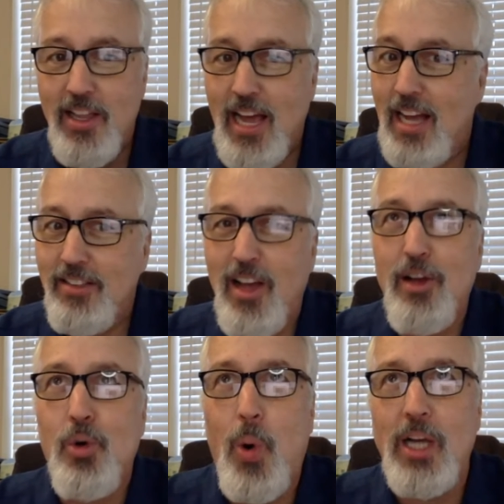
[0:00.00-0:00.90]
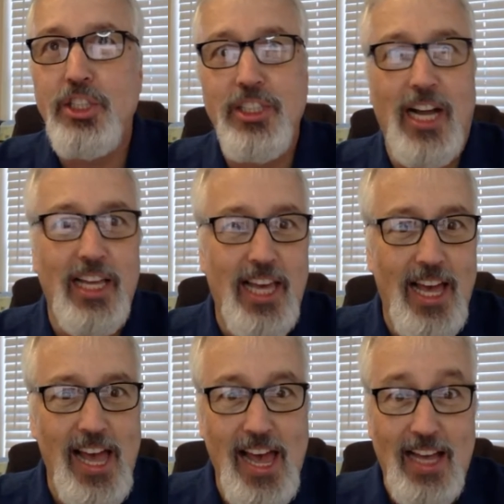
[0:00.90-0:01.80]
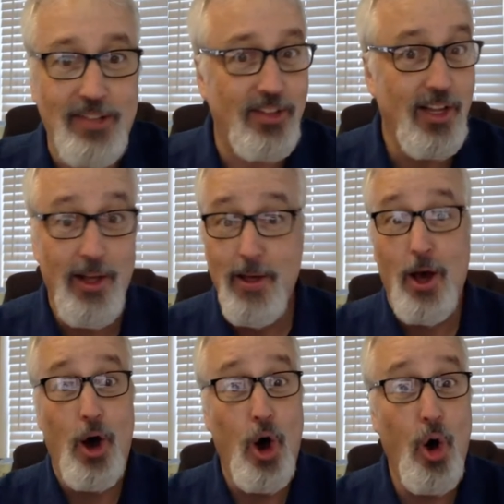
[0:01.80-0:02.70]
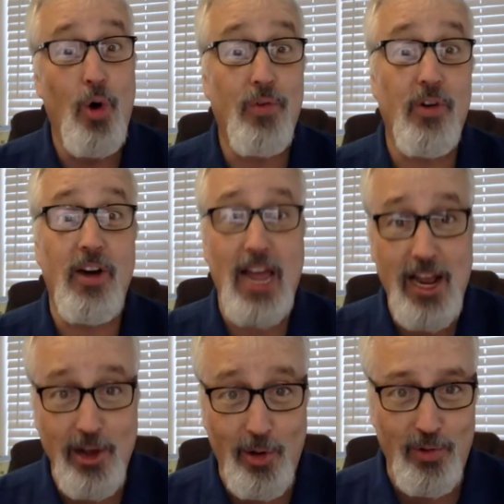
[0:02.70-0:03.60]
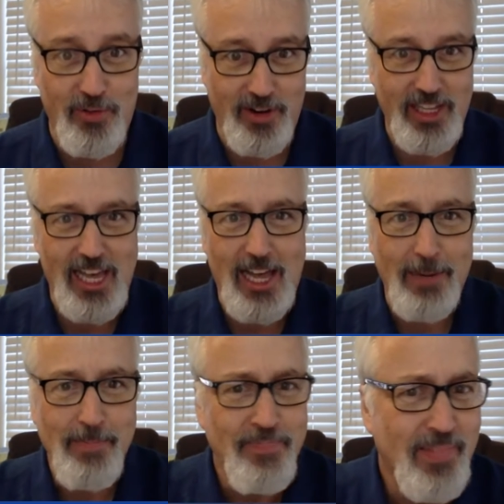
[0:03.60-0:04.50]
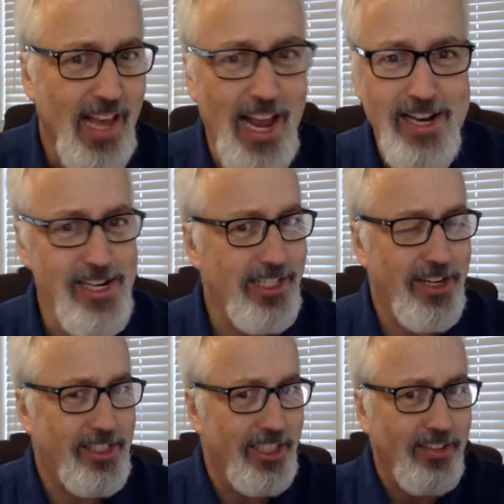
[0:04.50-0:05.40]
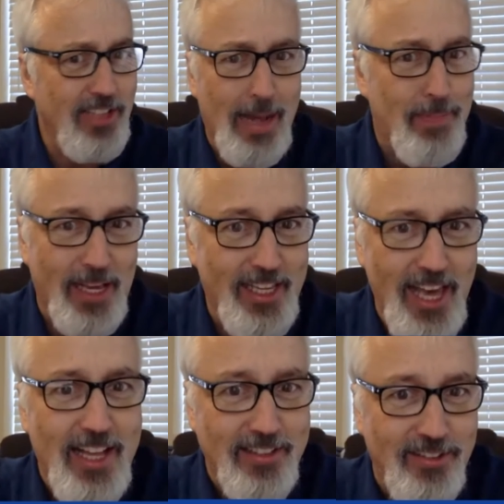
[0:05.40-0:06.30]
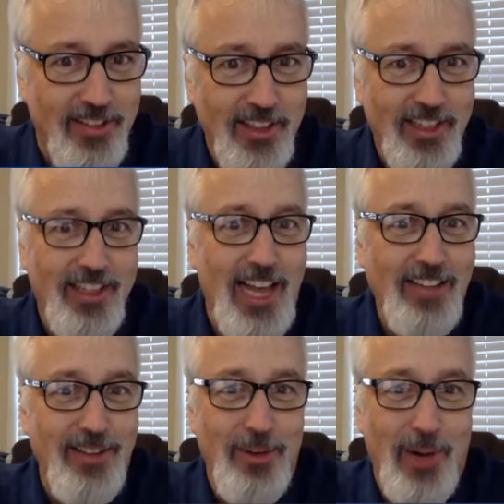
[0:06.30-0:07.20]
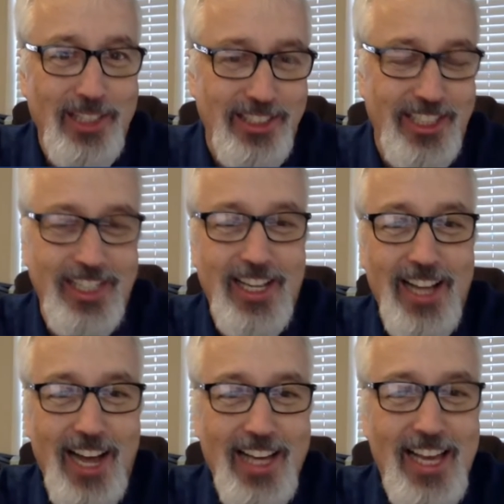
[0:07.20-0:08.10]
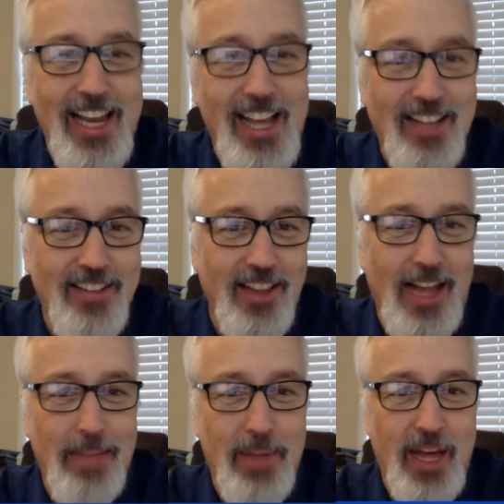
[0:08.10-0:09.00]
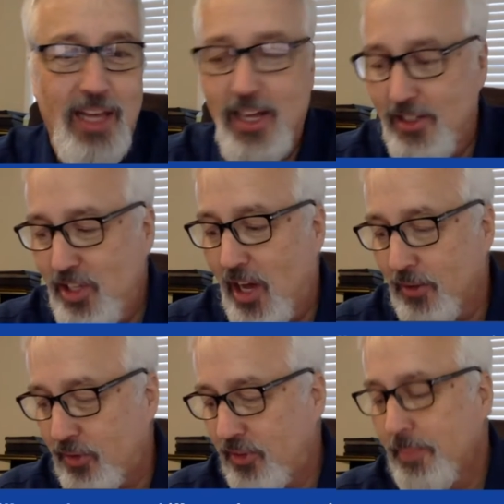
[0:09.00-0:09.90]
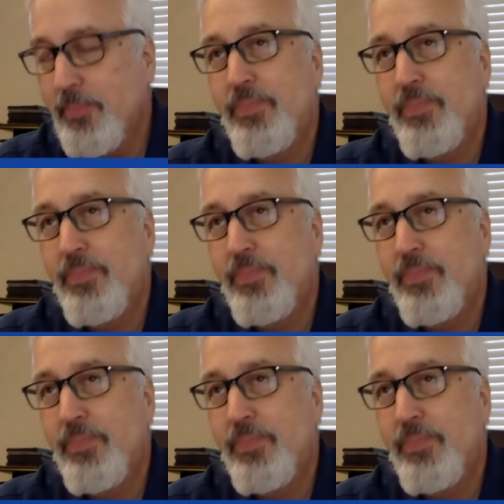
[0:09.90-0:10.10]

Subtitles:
That's a question I get asked over and over again. And just not by kids. That's a question I get asked a lot by adults.